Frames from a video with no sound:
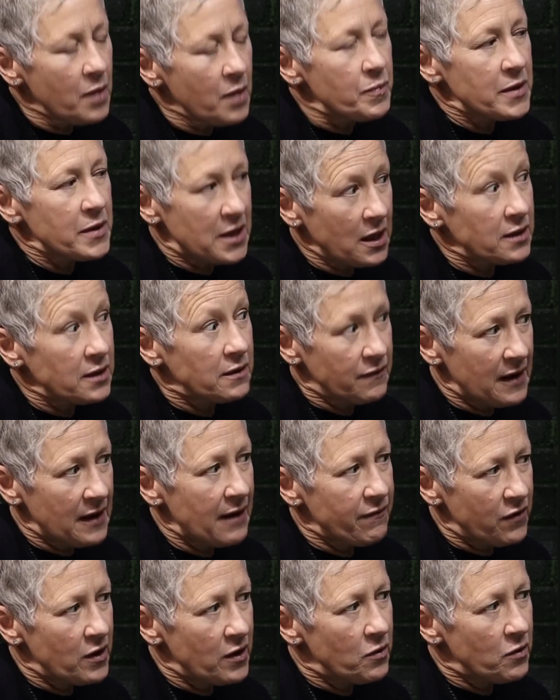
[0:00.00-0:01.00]
because of
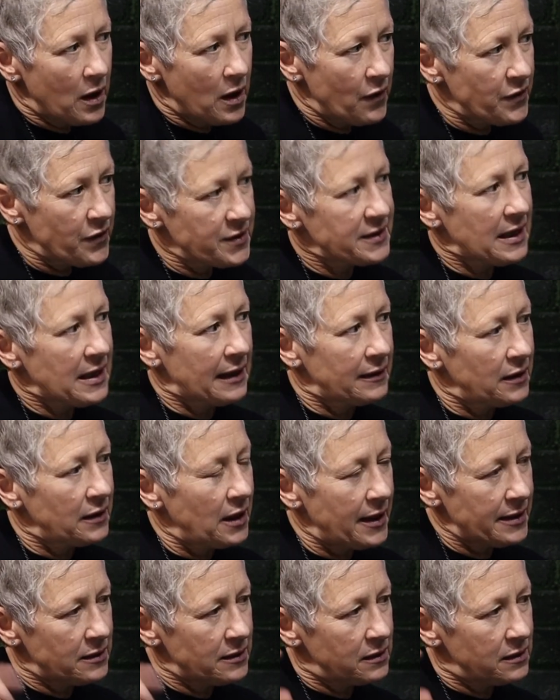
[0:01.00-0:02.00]
that very well, the
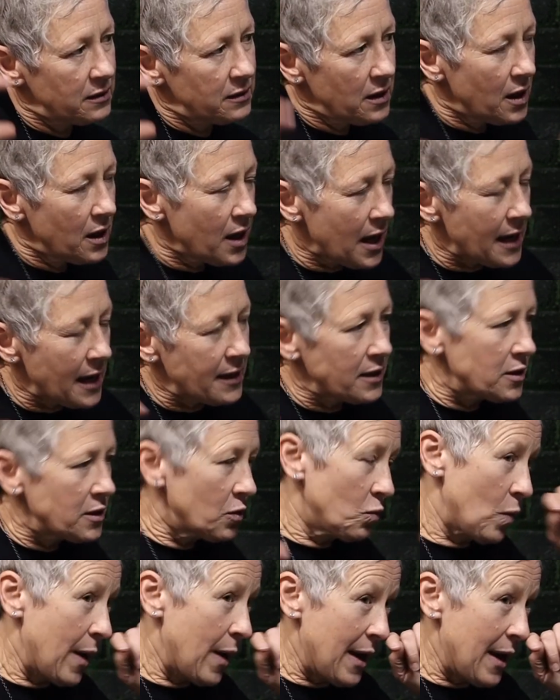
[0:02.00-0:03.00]
satellites. And it's
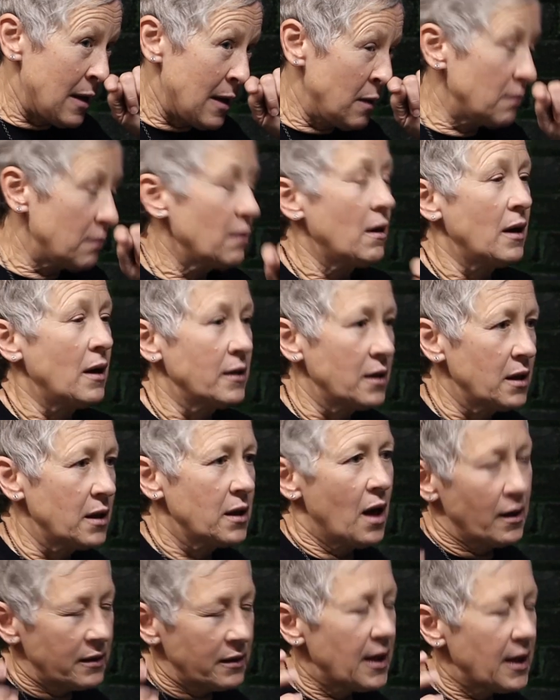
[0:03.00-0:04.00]
a way,
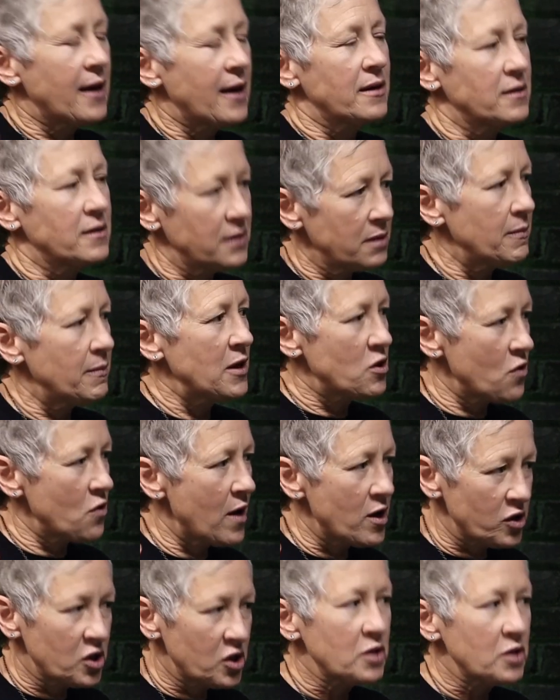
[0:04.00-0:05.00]
again, to make your
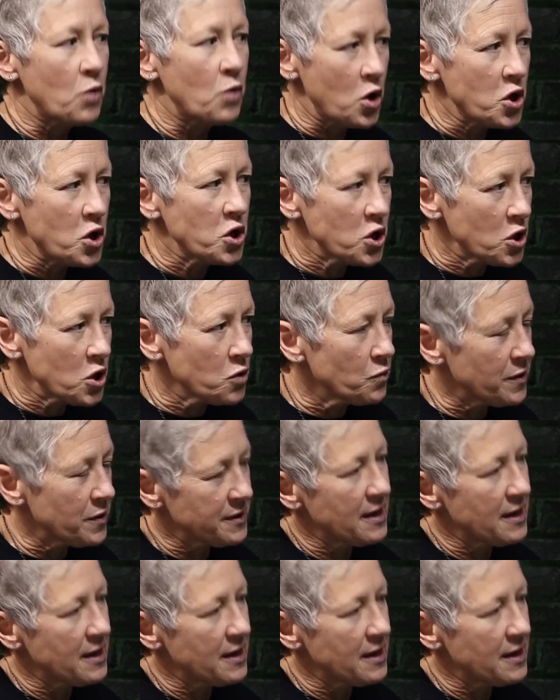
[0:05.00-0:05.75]
house smarter without